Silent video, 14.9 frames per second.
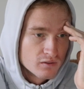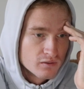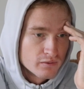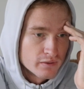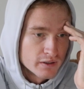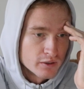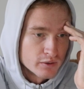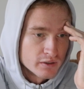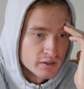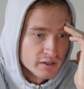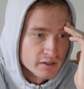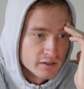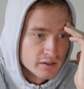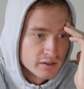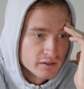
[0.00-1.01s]
If I go
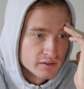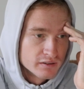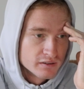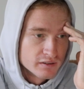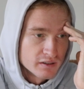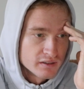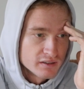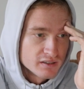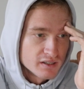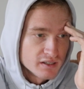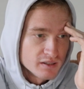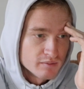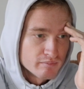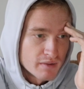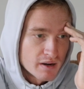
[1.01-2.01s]
here, like
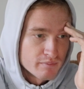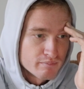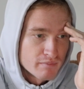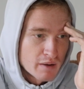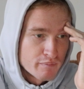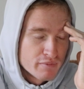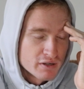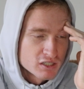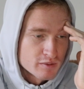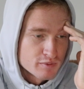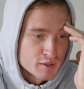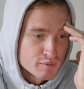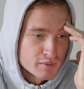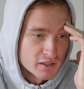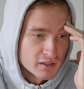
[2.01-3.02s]
my
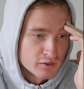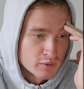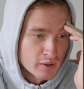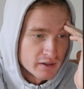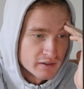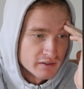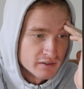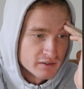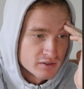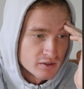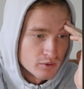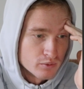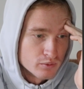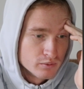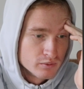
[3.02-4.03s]
bishop's being threatened,
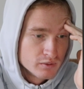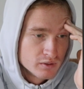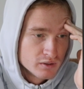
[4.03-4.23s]
so